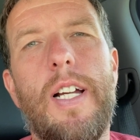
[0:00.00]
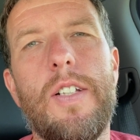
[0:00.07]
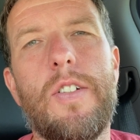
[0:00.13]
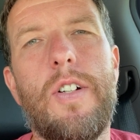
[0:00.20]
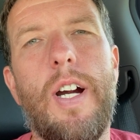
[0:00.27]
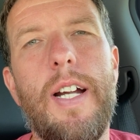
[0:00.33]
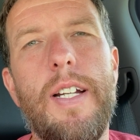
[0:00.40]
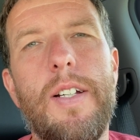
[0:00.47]
That's
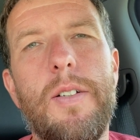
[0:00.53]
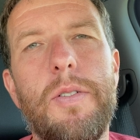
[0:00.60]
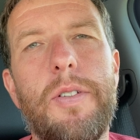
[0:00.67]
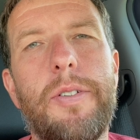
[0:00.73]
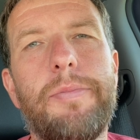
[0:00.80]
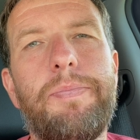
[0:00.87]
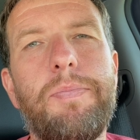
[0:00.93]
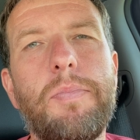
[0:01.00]
great
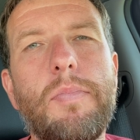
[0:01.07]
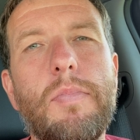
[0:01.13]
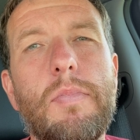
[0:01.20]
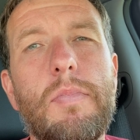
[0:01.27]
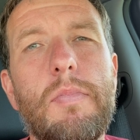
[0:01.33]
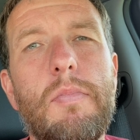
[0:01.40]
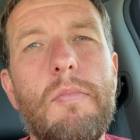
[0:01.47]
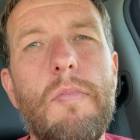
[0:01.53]
news,
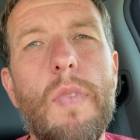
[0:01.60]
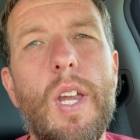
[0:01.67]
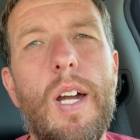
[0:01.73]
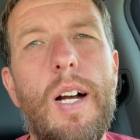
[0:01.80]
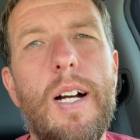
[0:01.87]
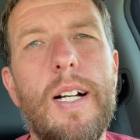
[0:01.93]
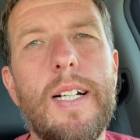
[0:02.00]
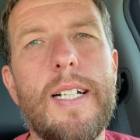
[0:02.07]

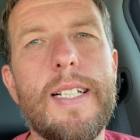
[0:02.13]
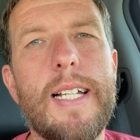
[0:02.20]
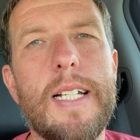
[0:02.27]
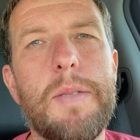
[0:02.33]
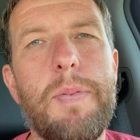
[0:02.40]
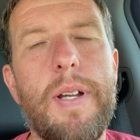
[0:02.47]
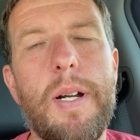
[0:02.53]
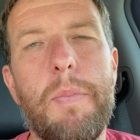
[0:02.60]
because
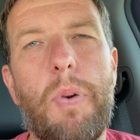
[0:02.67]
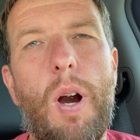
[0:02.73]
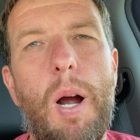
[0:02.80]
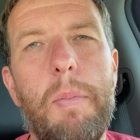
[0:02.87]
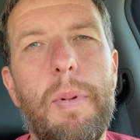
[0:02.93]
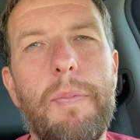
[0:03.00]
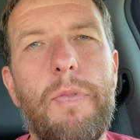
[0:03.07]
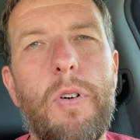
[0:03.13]
that's been a
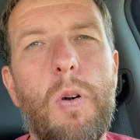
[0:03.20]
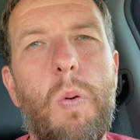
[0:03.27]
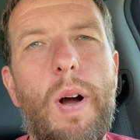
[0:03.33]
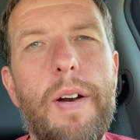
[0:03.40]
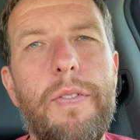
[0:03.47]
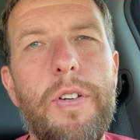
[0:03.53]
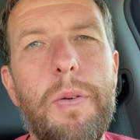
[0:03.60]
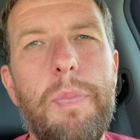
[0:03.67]
problem for
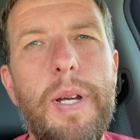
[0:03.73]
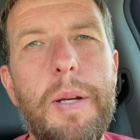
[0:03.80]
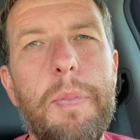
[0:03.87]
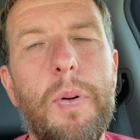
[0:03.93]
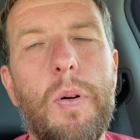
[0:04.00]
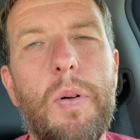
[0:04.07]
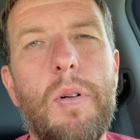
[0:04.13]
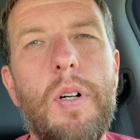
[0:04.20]
quite a few
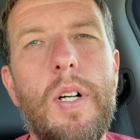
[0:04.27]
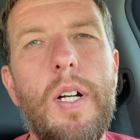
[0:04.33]
people.